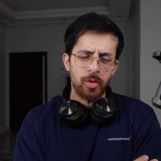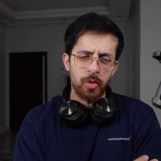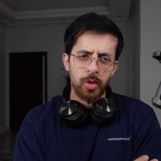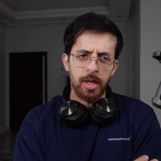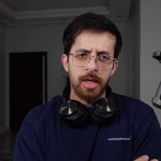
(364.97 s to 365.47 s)

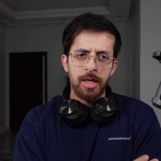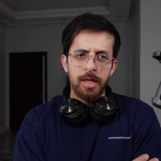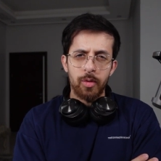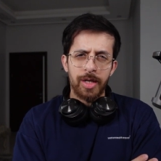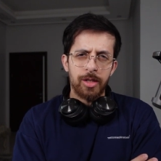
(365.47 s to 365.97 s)
or
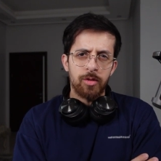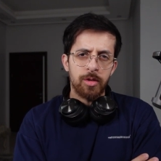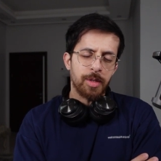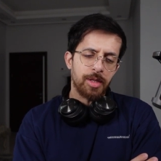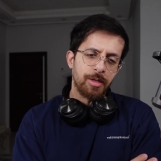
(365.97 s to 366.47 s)
you want to do
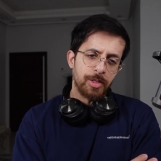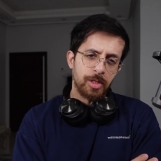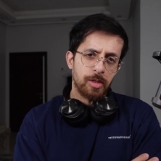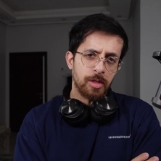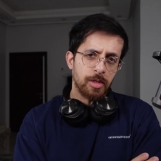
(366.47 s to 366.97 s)
it but the
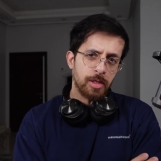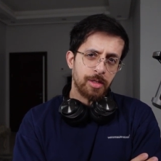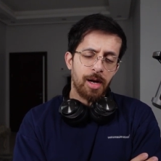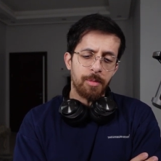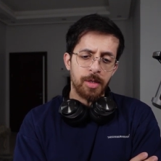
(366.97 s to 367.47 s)
resistance is
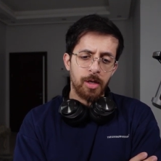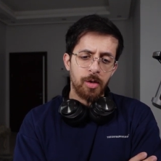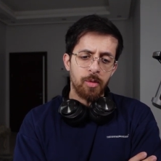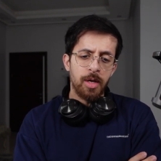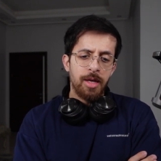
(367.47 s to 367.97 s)
stopping
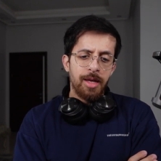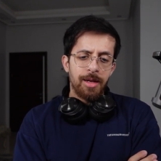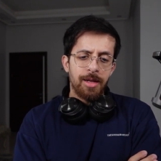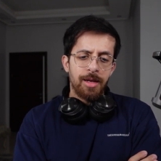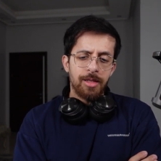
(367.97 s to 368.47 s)
you.
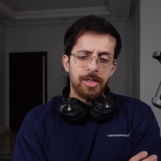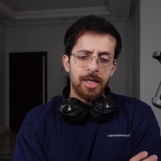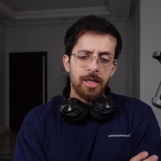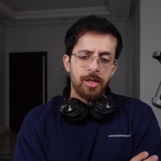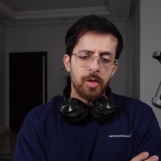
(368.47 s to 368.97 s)
Let's say
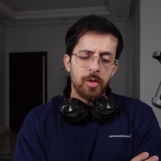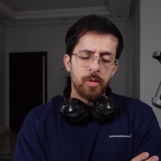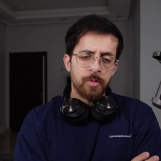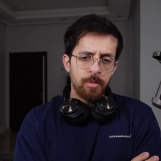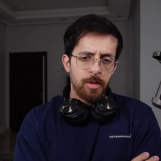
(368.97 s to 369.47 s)

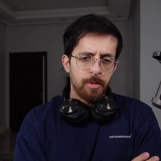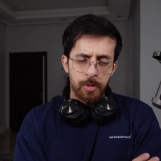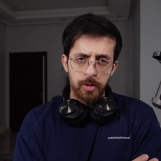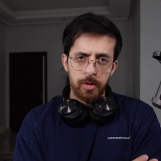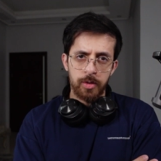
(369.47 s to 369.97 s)
you
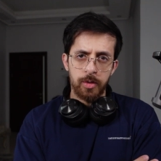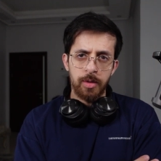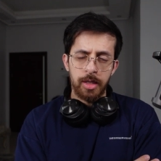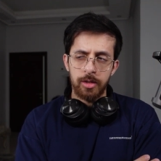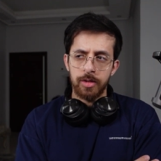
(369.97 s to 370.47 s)
push
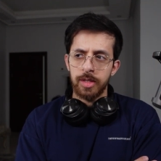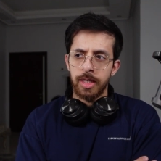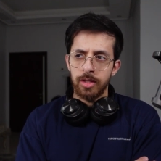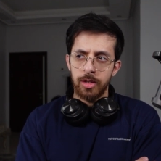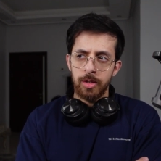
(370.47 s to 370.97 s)
through and you
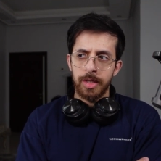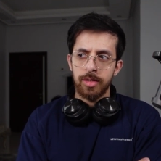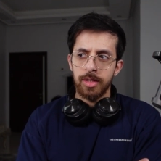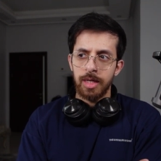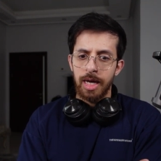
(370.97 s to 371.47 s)
decide, you know
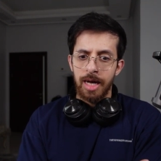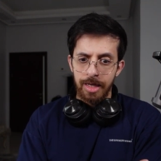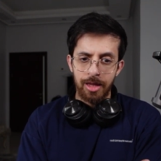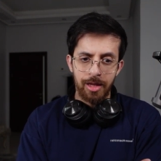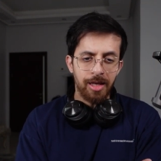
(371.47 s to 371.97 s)
what?
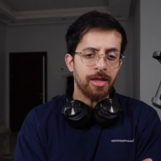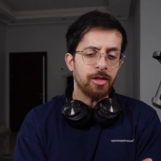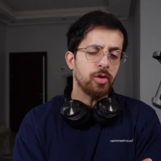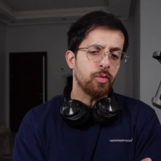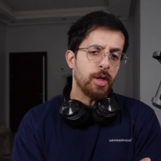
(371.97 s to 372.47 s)
I think
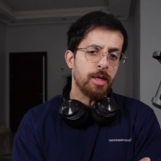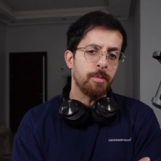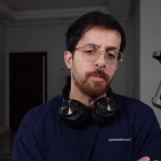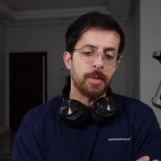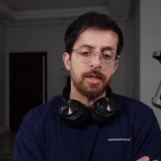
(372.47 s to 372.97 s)
this way,
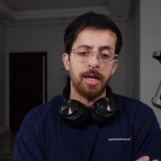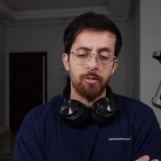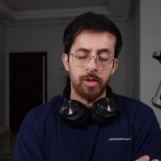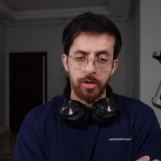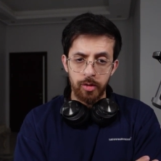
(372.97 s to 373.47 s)
but I
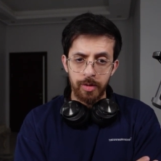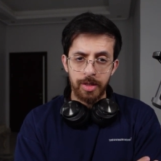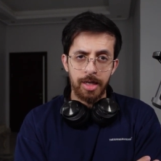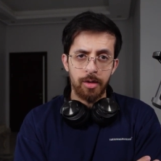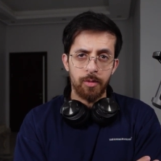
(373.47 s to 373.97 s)
will do
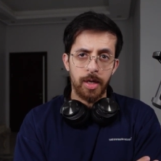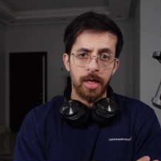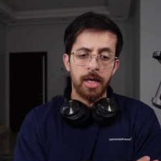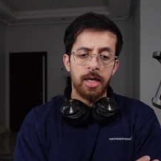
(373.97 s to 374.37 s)
it anyway